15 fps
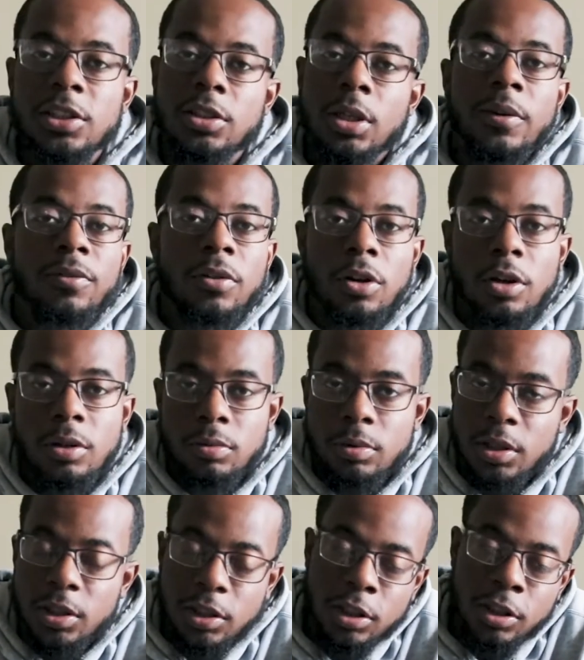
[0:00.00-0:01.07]
So I vlog
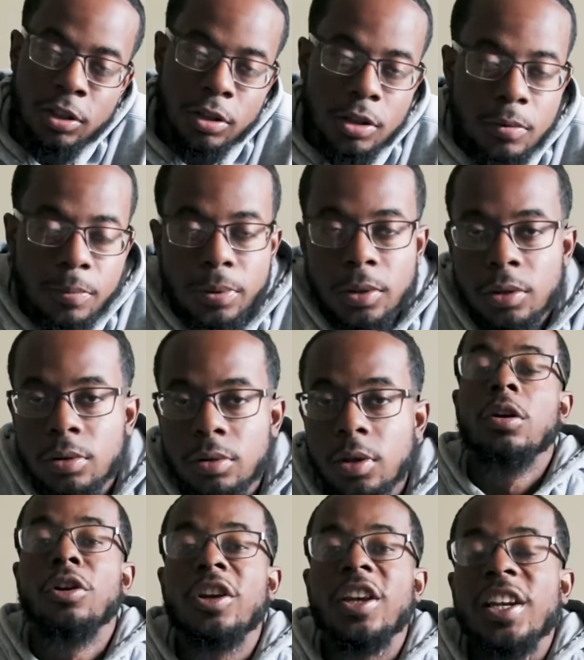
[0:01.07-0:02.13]
with a, a GoPro.
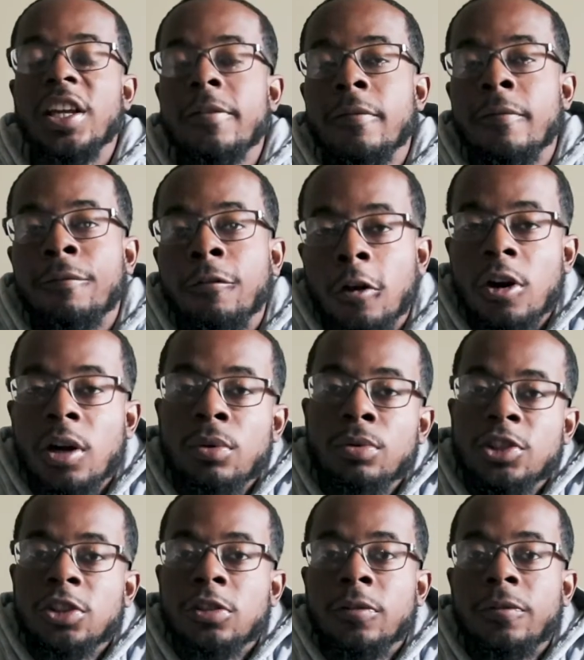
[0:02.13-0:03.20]
you can even vlog
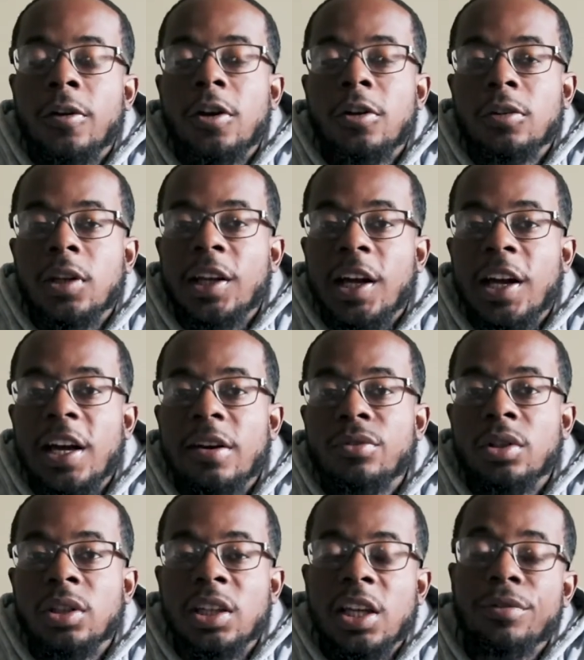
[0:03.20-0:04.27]
with your phone. Like, I have
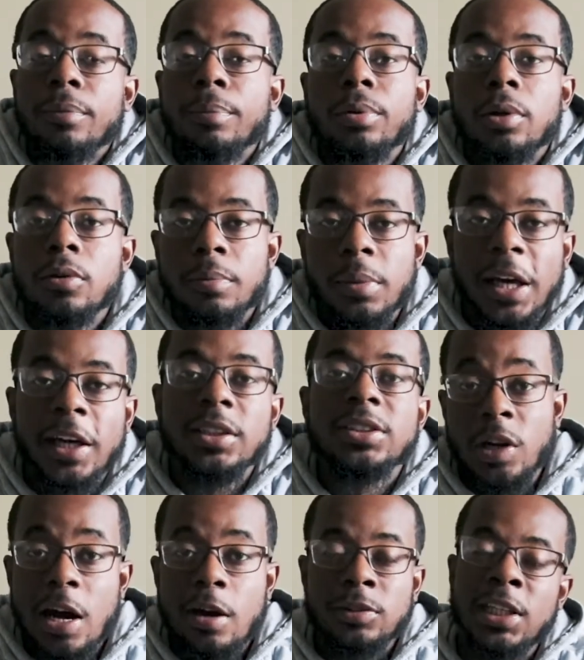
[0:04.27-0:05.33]
an 11 Pro Max.
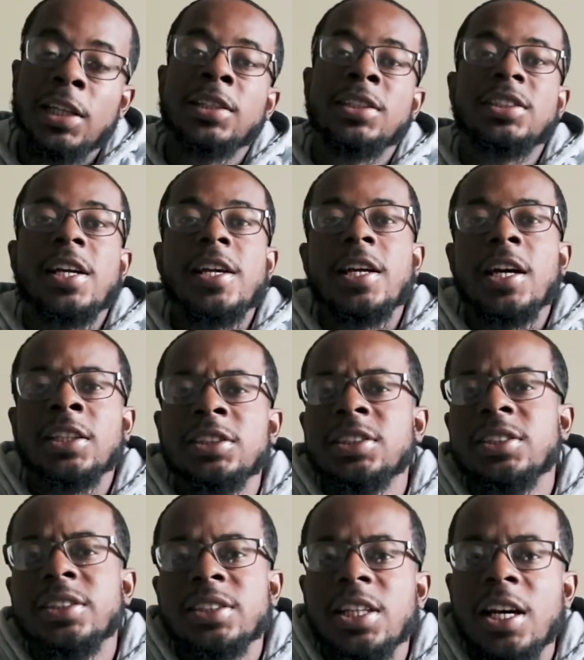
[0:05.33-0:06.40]
When I was out of state, I
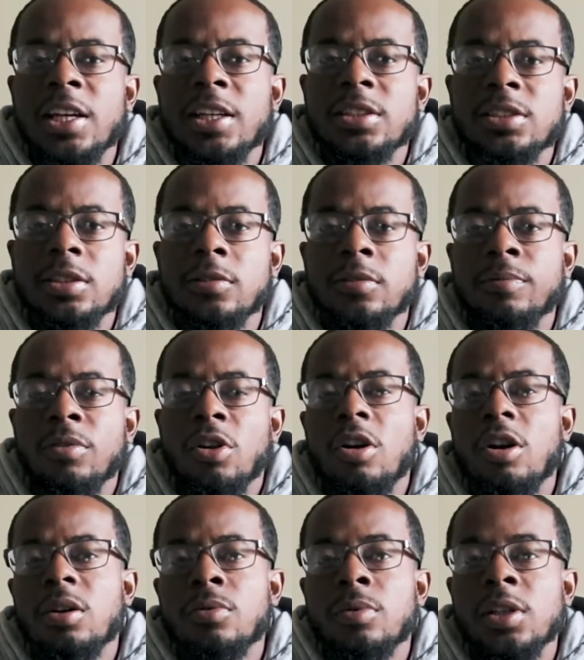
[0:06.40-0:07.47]
just decided to
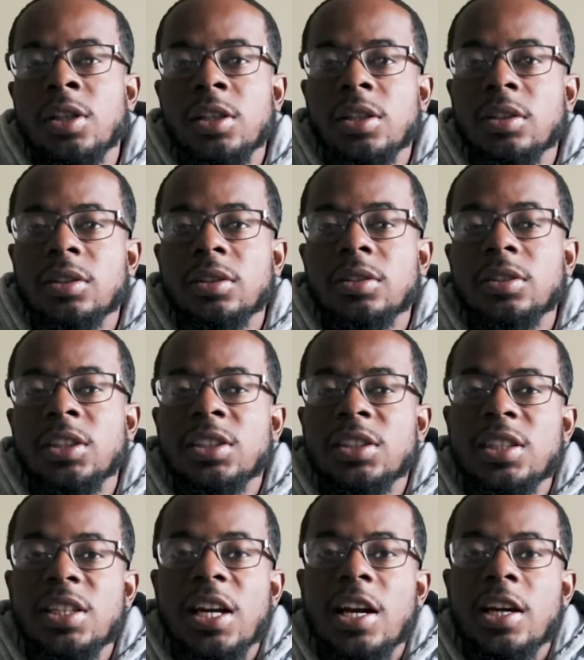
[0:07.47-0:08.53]
vlog with it and
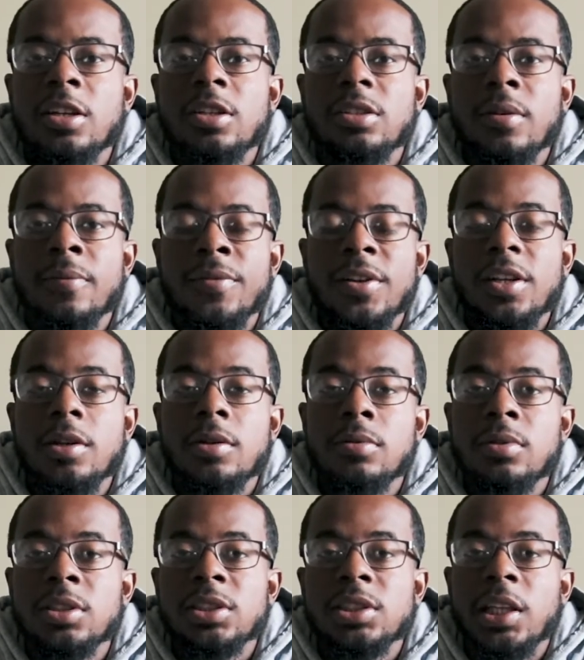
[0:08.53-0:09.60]
see how good the video
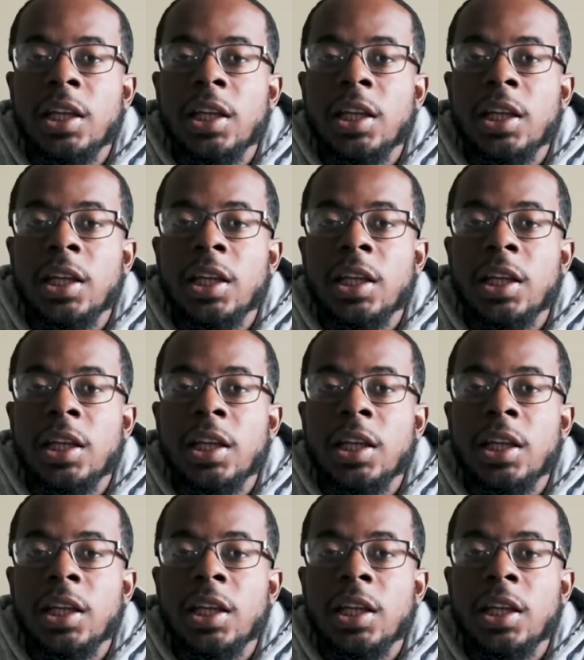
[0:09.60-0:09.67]
was.